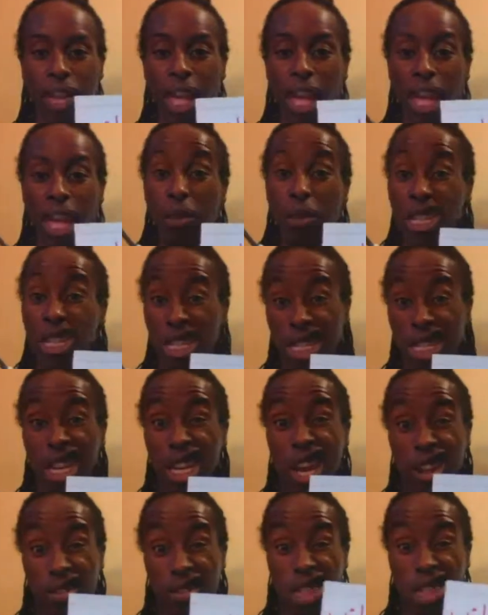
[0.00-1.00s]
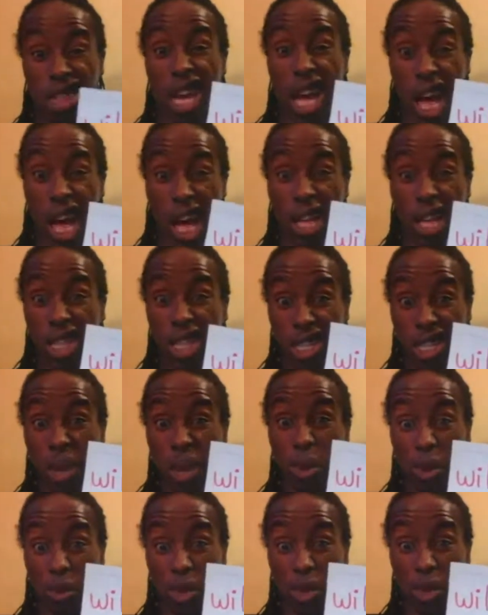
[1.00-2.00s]
And we're going to take off the
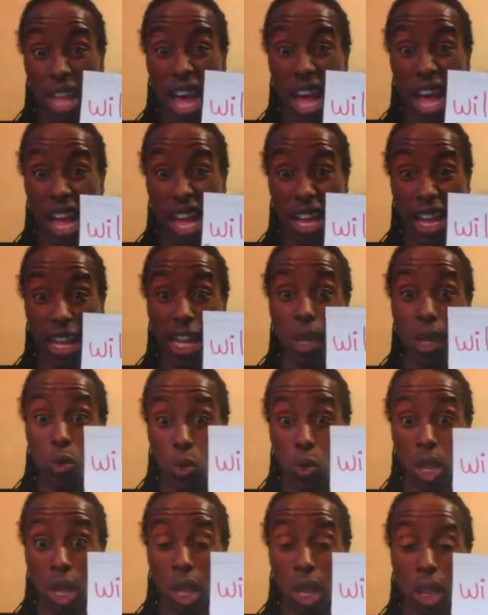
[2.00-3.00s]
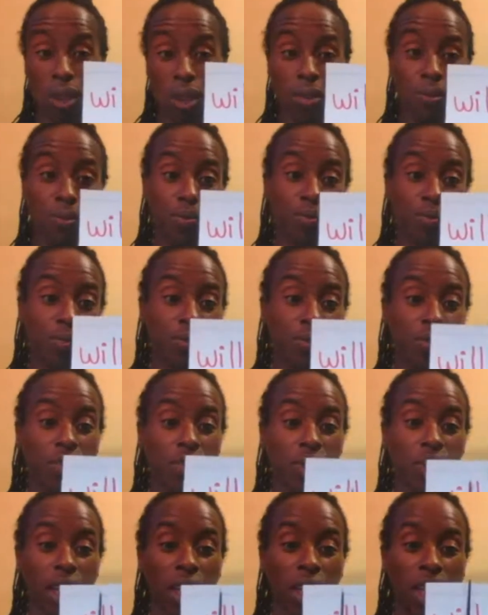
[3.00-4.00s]
W and the I in will.
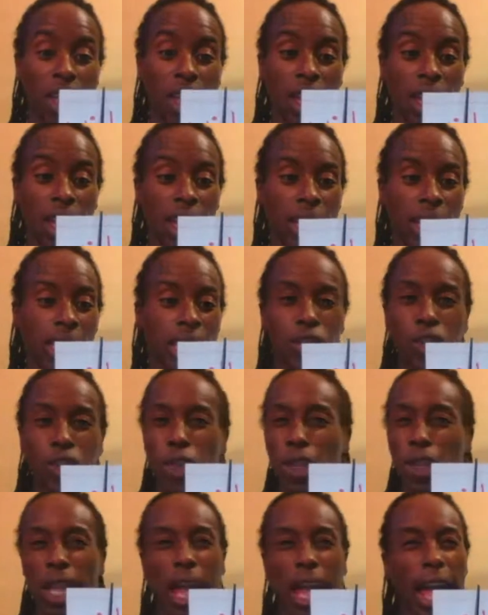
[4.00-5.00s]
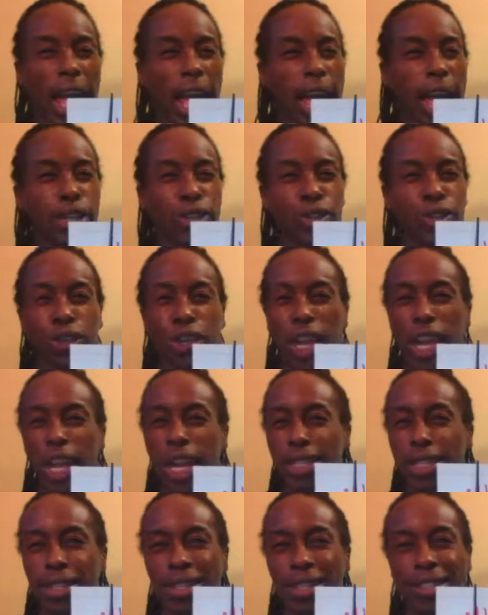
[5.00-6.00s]
It's your last
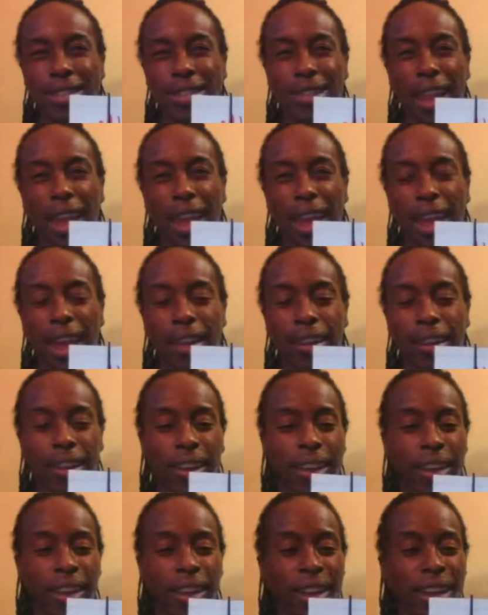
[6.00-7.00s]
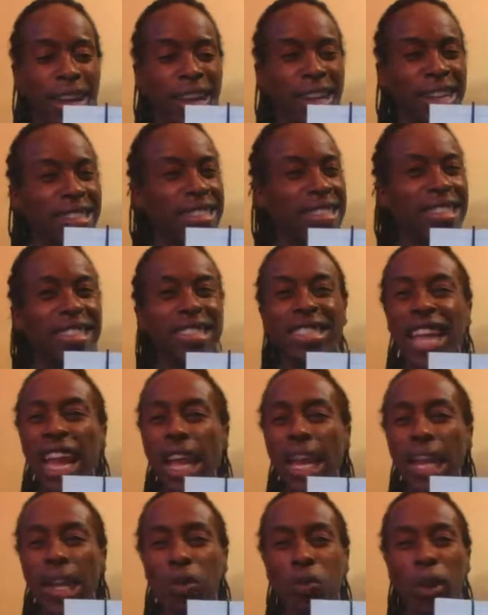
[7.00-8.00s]
chance to say it.
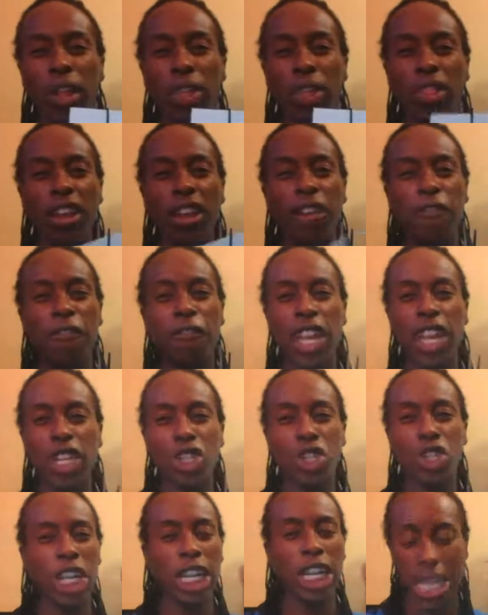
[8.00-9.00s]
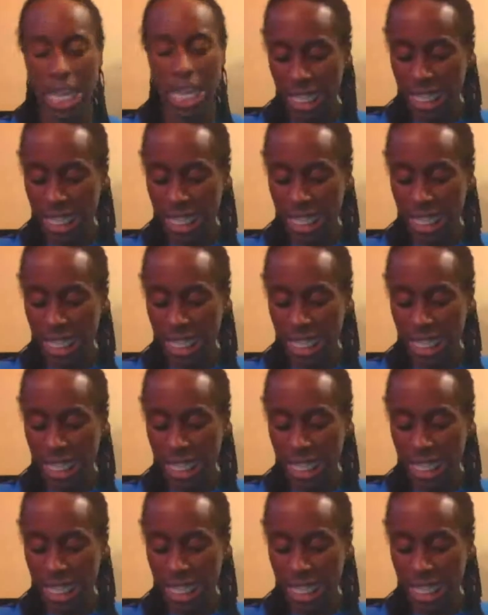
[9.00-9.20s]
Say it with conviction.